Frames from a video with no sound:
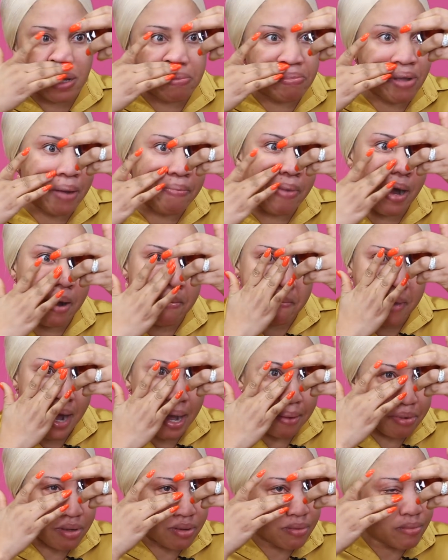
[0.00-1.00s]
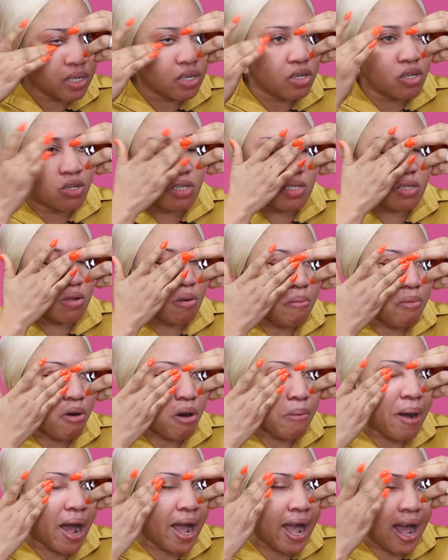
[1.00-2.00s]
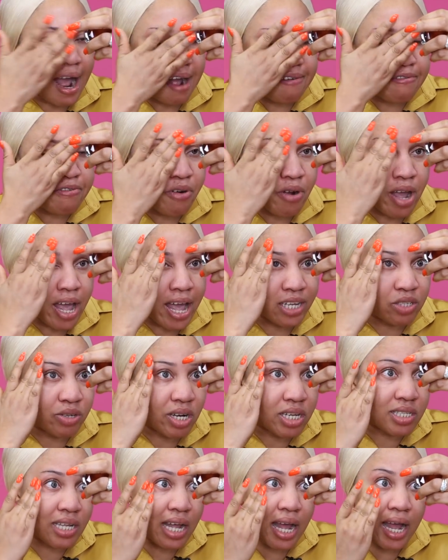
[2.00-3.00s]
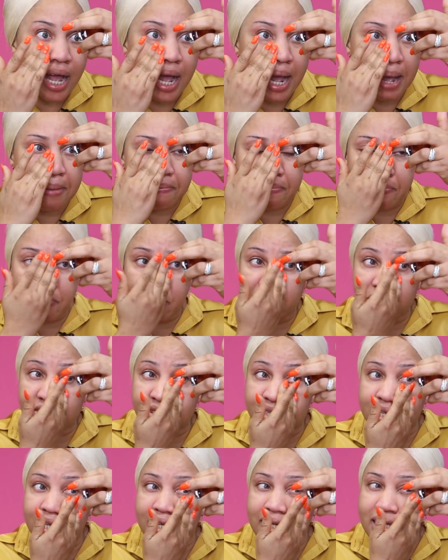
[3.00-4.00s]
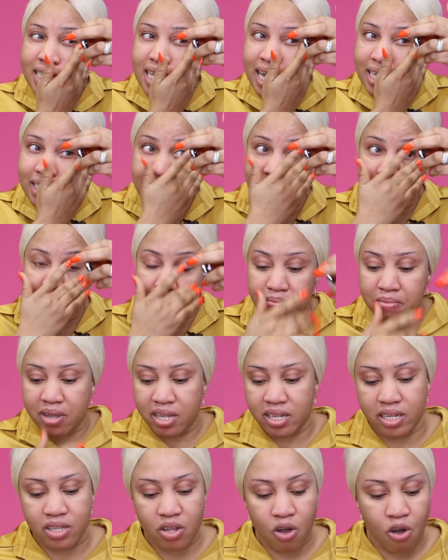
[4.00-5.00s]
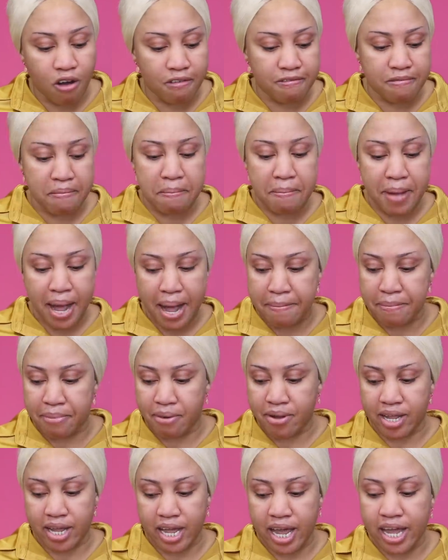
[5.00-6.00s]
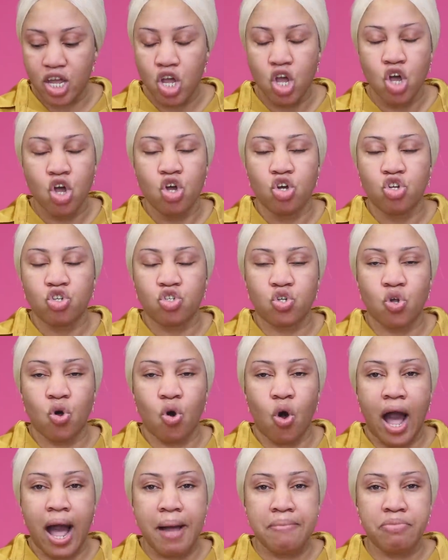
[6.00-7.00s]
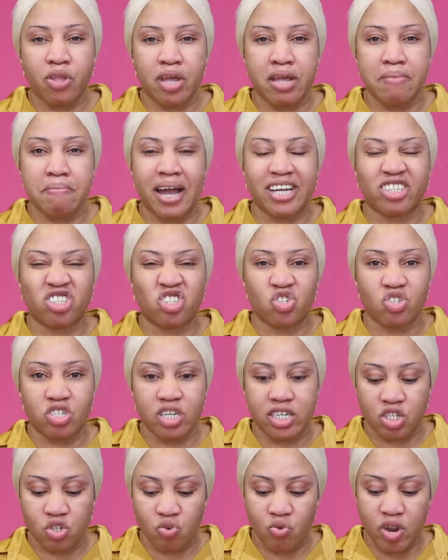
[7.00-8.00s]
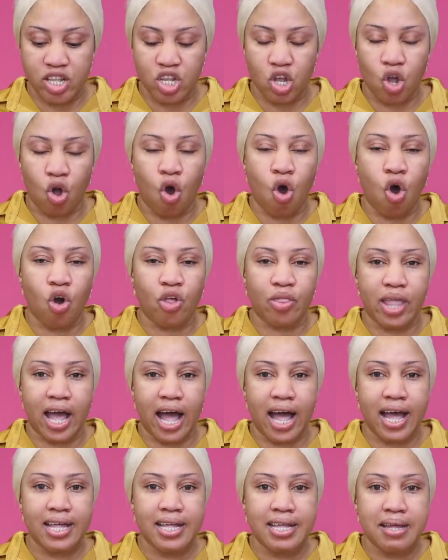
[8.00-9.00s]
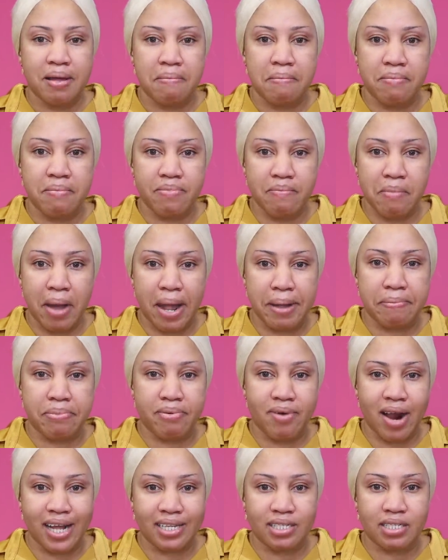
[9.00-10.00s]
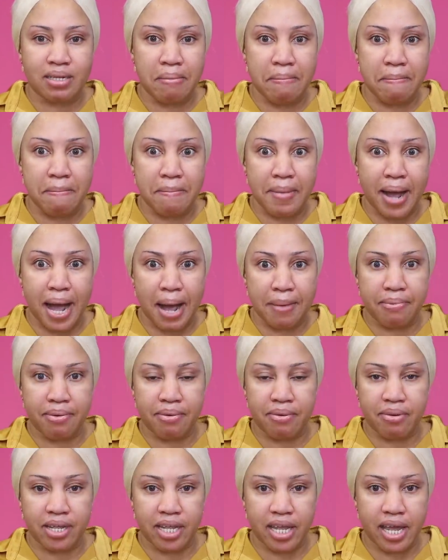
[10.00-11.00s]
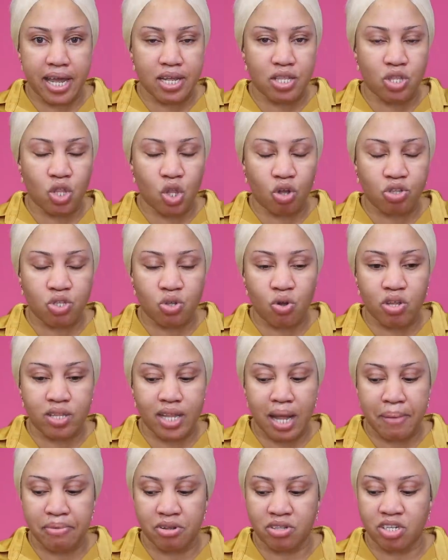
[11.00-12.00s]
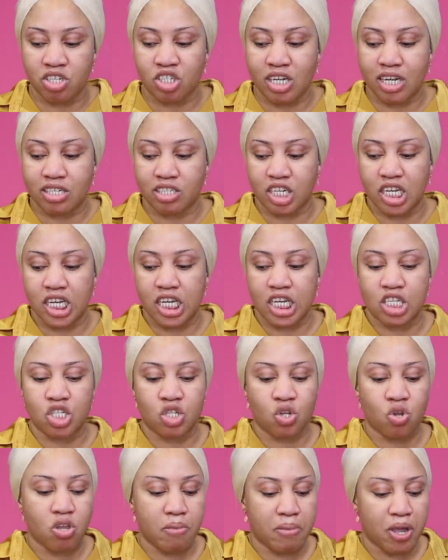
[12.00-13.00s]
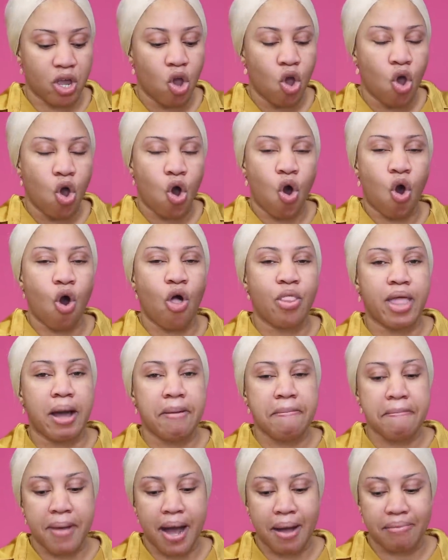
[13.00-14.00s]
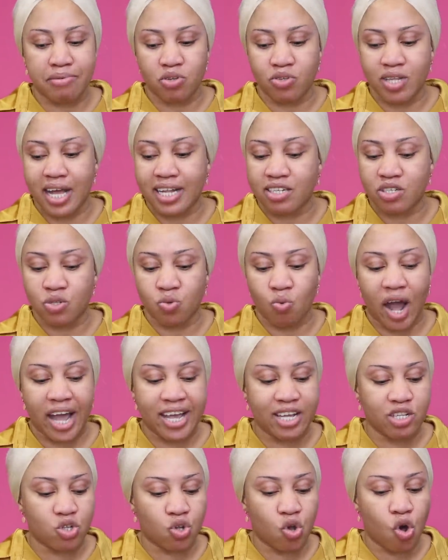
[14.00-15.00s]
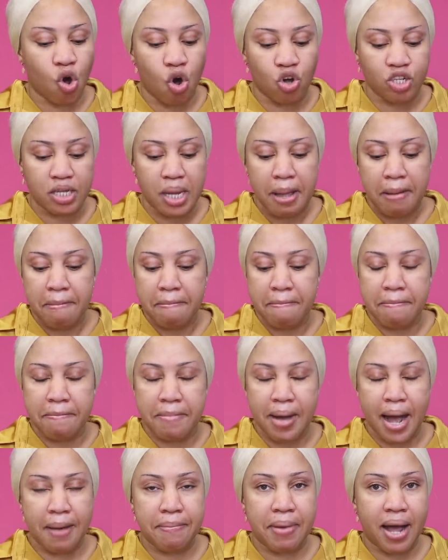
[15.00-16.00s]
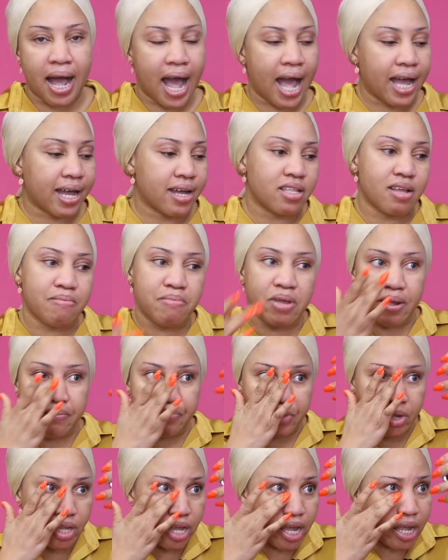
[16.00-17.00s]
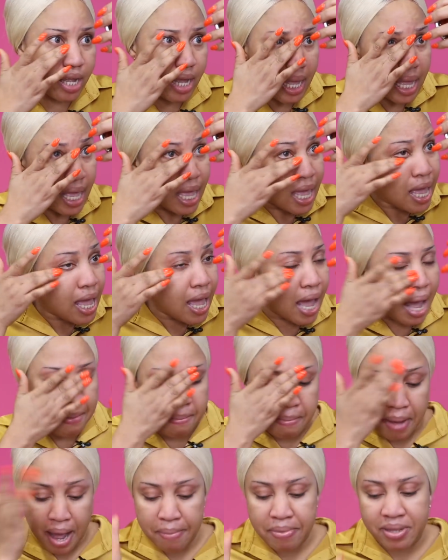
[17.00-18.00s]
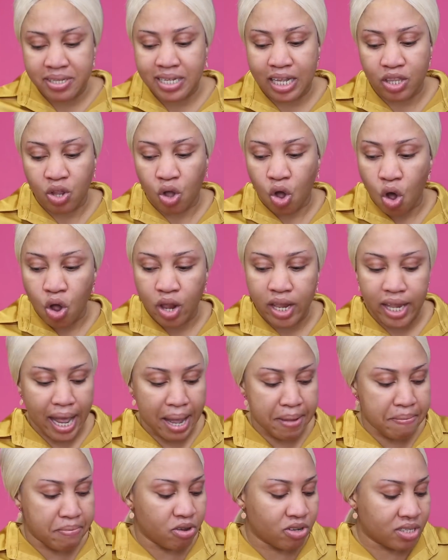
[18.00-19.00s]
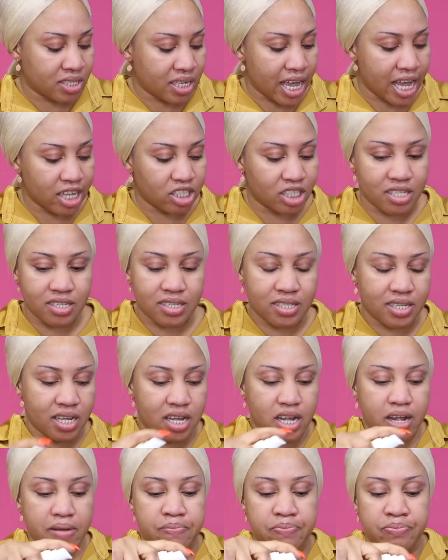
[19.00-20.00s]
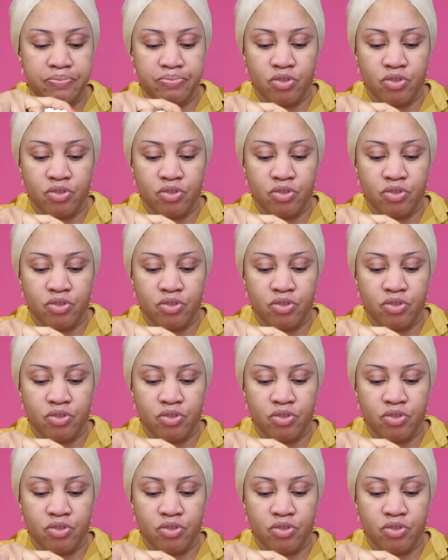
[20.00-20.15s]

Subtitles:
a little bit about MAB. So Mobile Afro Hairdresser and Beauty, that is the meaning of MAB, okay? So I'm doing my the training under my brand MAB, okay? Not under Beautician Chic, it's gonna be under MAB. So that is why it's called MAB Academy, okay? And MAB is an online beauty agency.